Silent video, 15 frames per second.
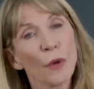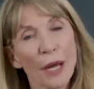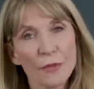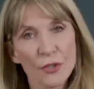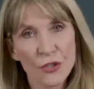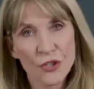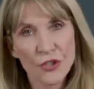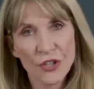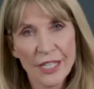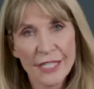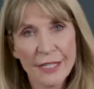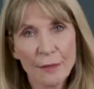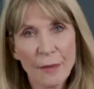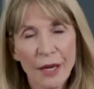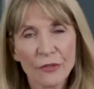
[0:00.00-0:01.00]
I'm Dr.
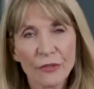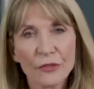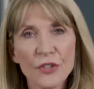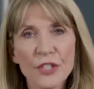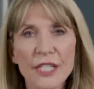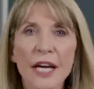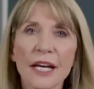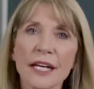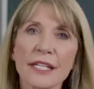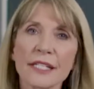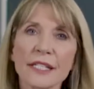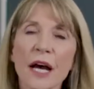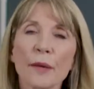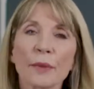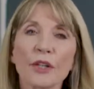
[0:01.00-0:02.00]
Tracy Mountford
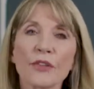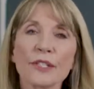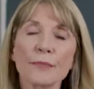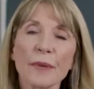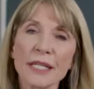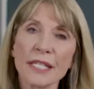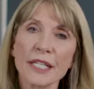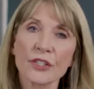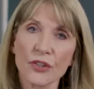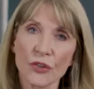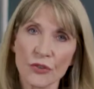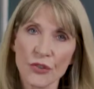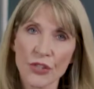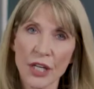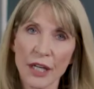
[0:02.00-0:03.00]
and I'm a cosmetic
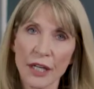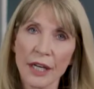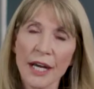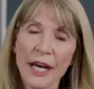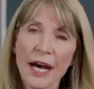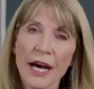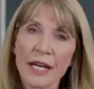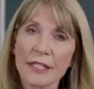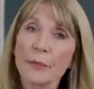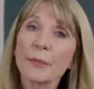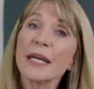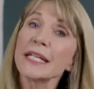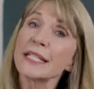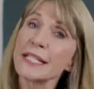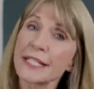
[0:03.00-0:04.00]
doctor, and I'm
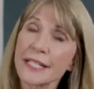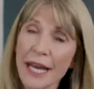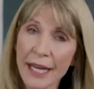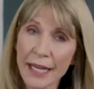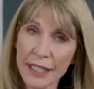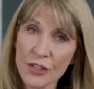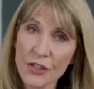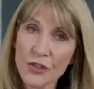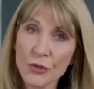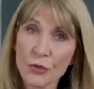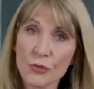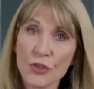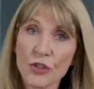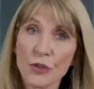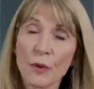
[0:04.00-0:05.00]
here today to
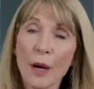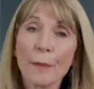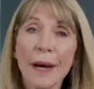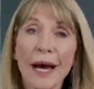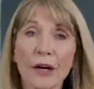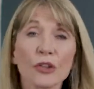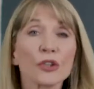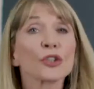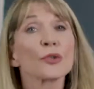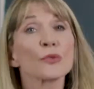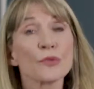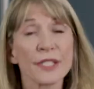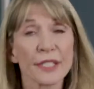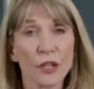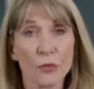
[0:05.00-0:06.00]
talk to you about
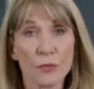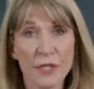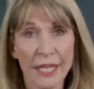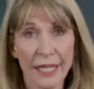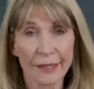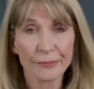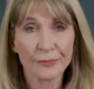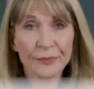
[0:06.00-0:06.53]
CoolSculpting.